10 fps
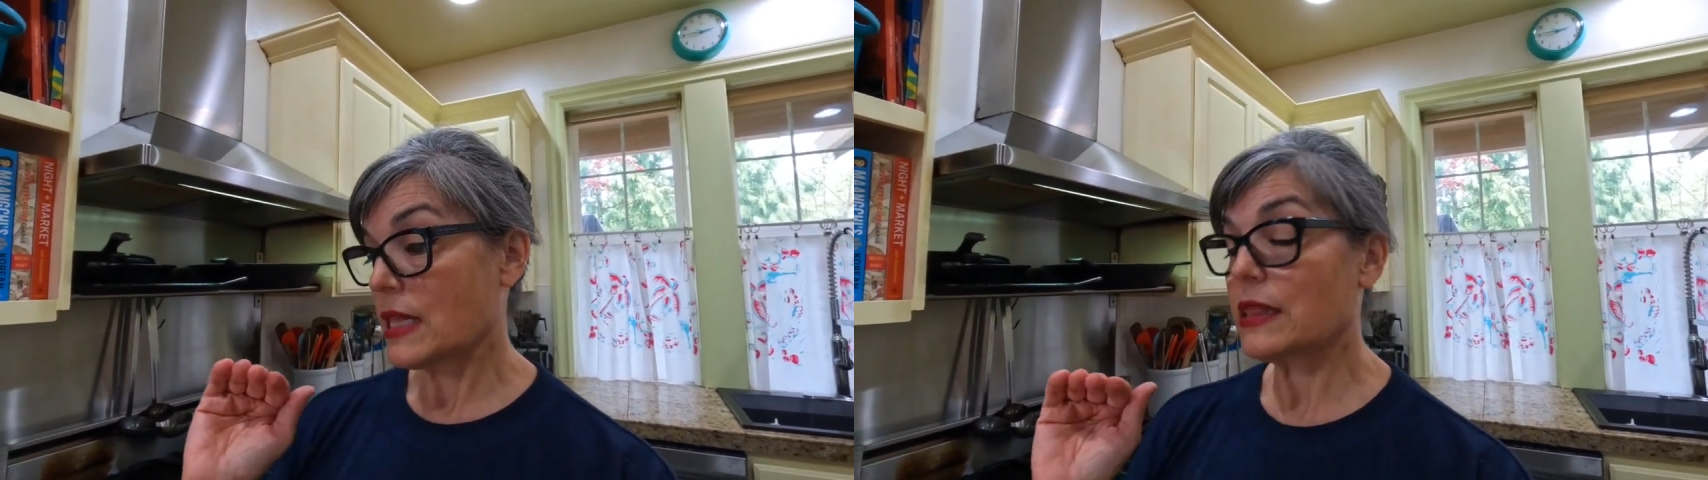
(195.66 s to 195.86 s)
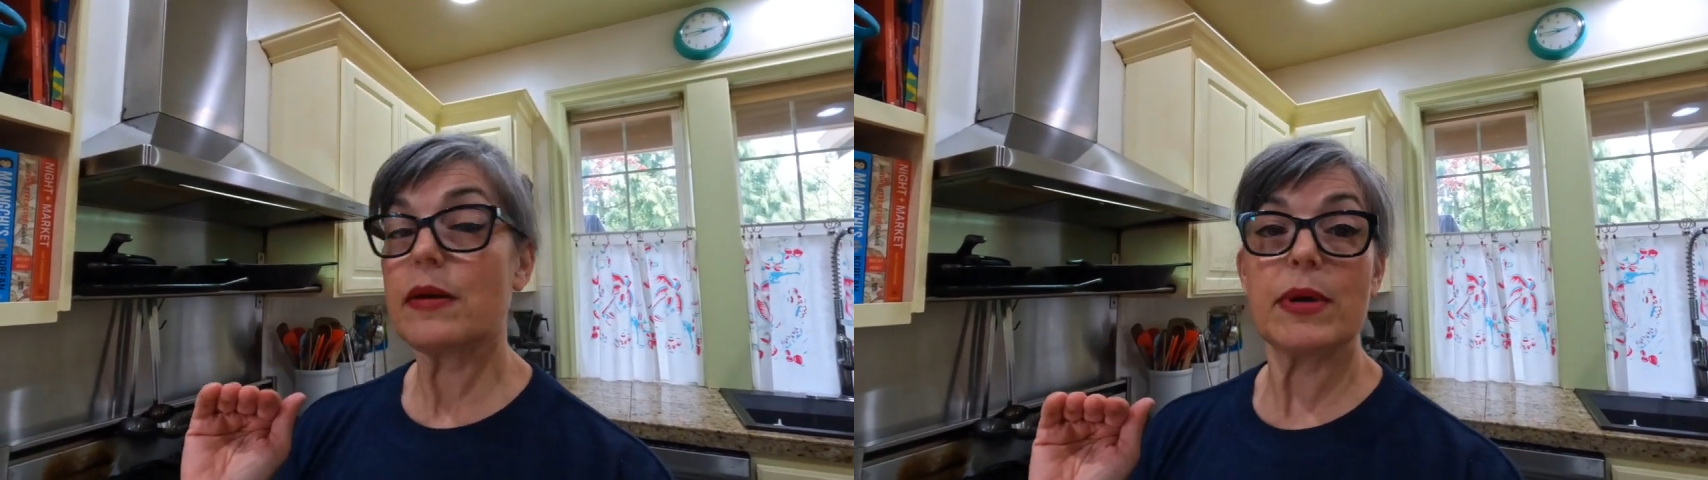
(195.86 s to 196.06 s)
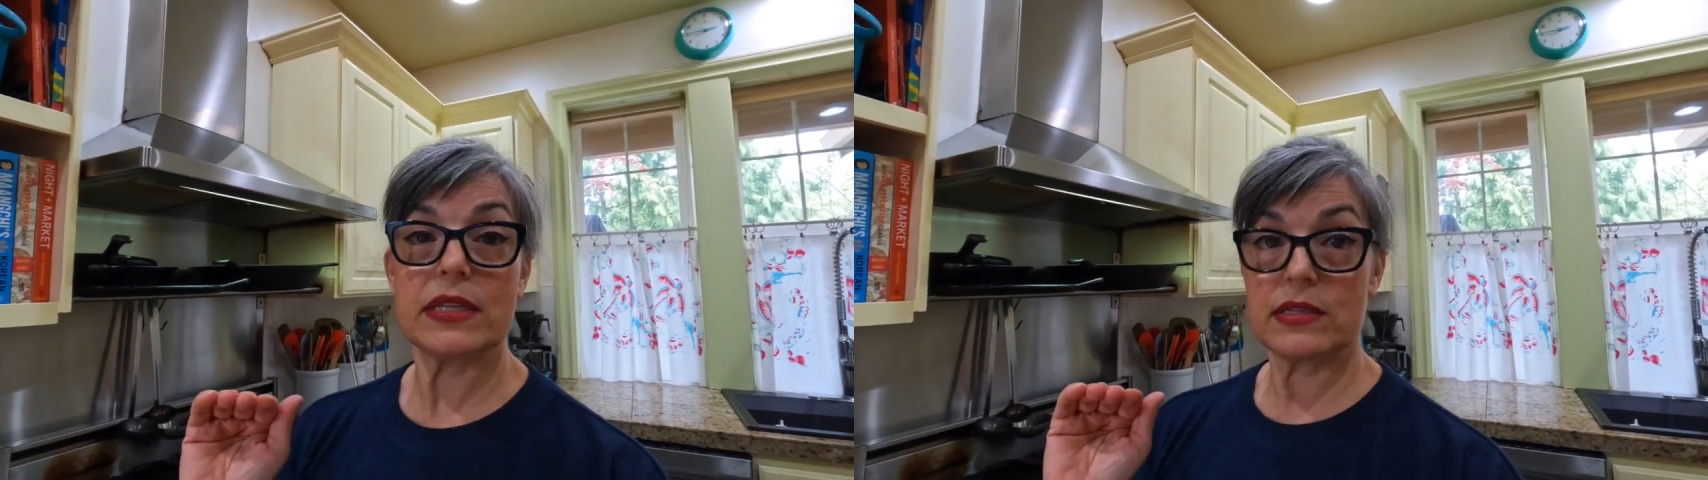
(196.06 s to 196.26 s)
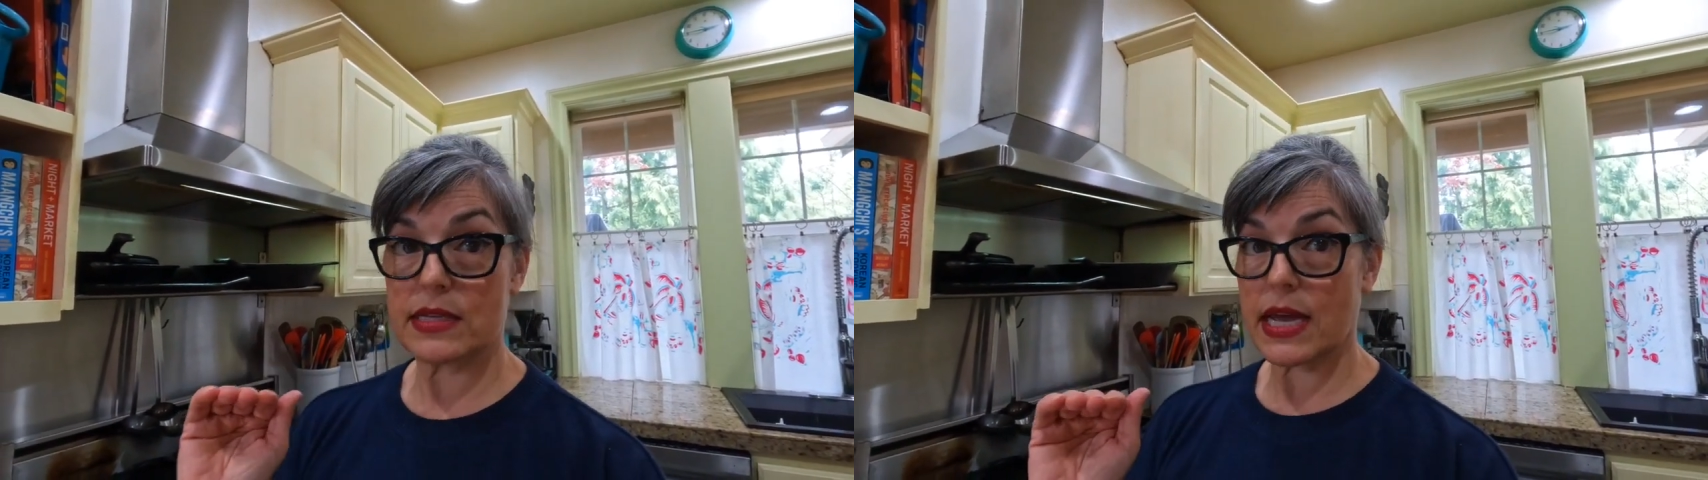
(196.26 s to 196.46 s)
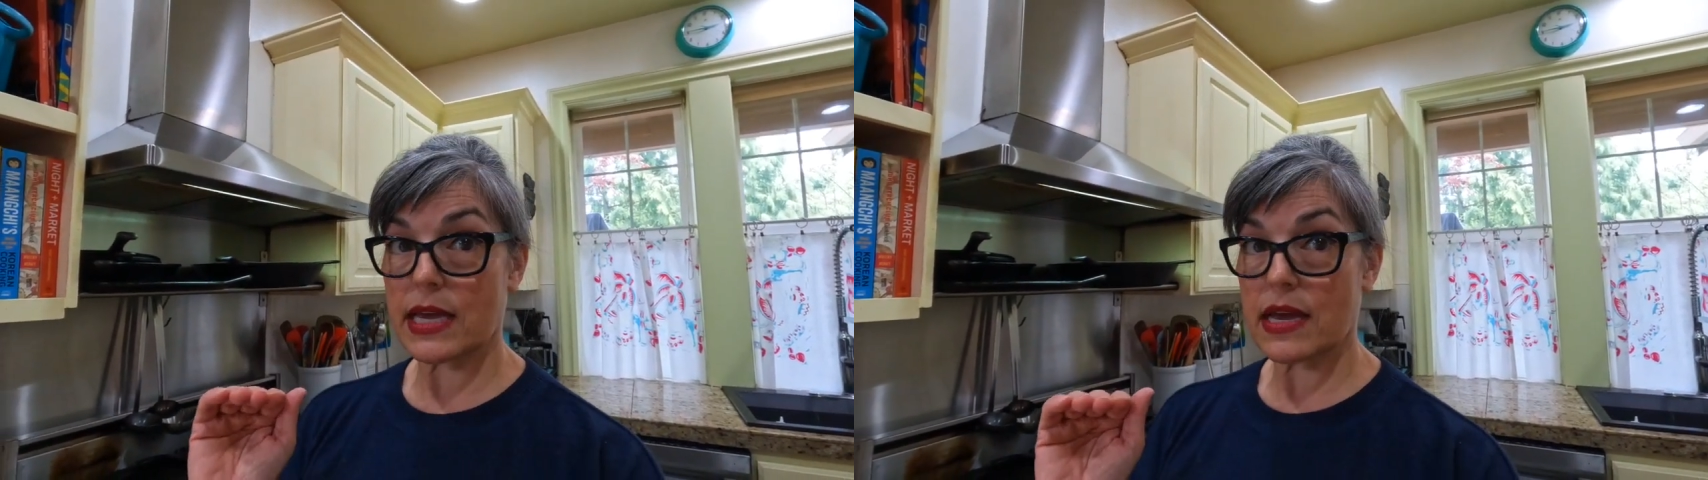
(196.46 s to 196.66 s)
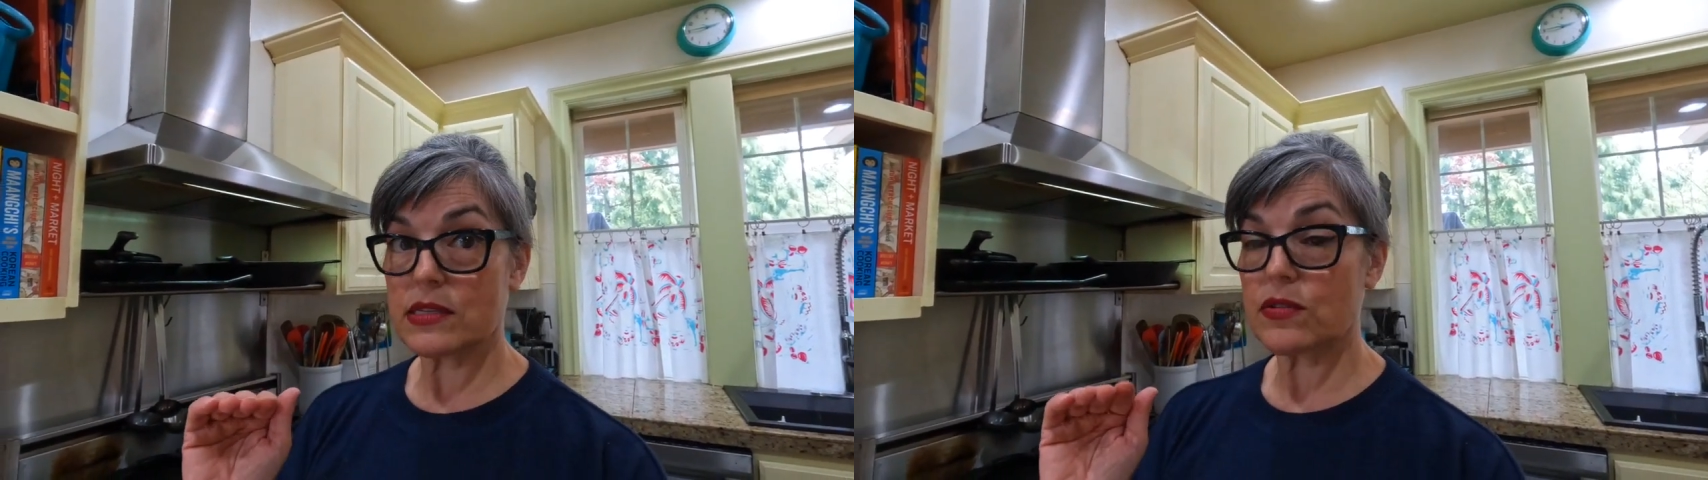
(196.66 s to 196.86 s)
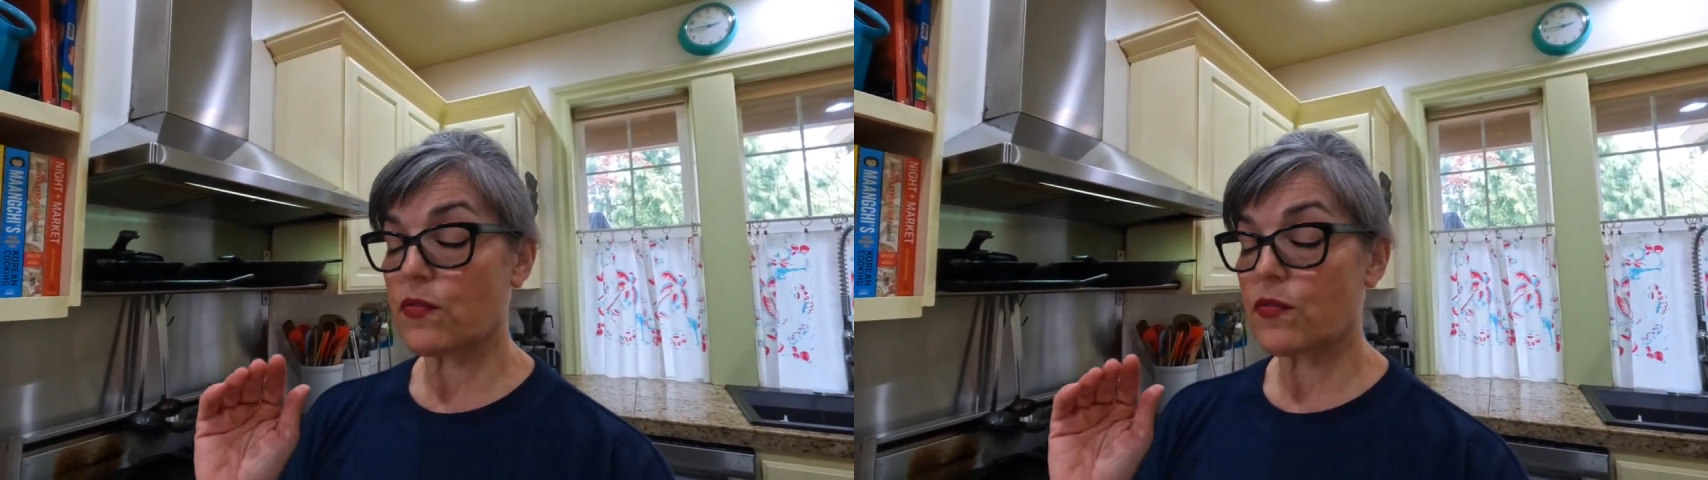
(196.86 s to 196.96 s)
limits, I guess,